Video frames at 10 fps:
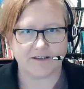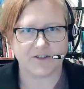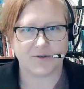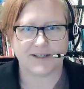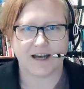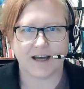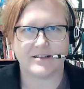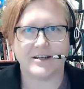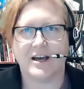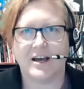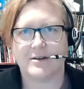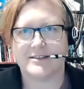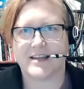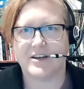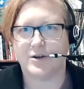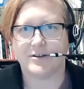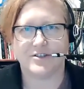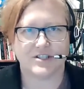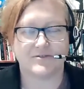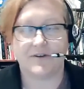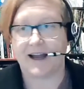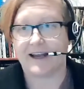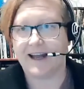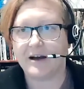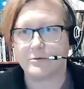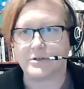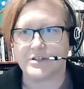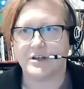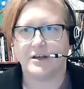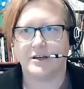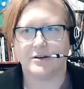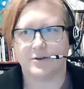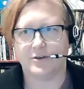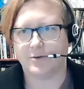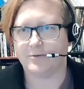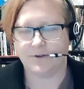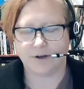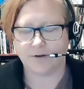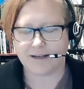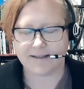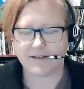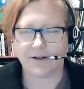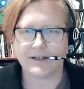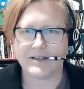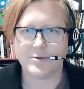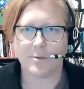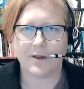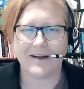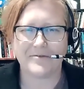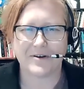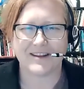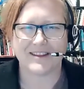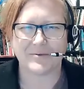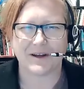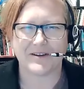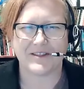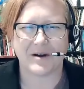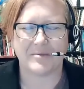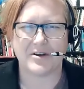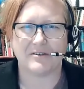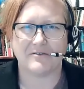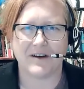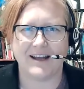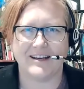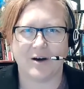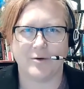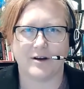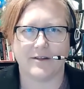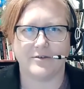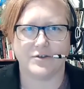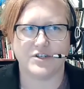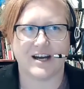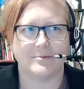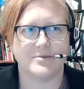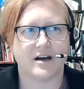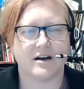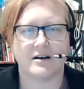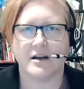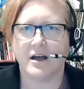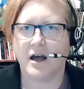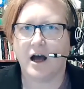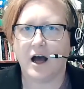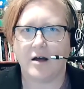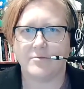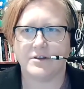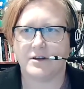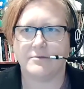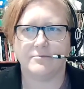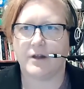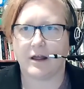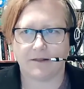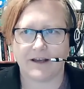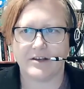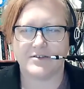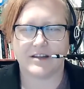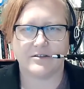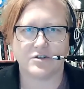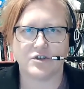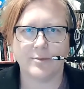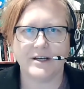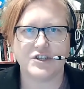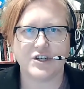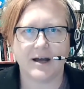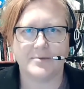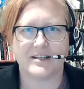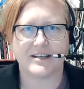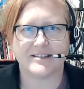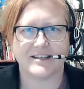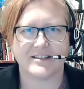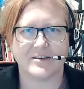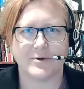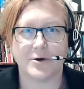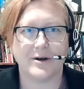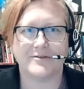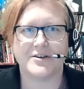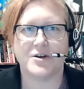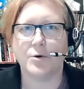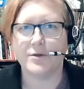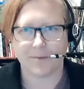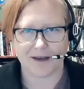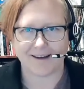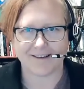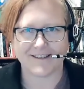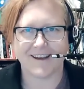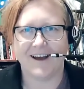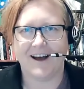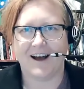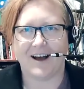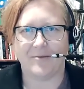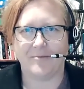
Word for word: nice to attend because then you can just find out. You know, you don't don't necessarily need to apply for anything while you're there, but you can find out what all those jobs are. Um, and like you said, there's so many jobs that exist, and we don't even know them yet. Um,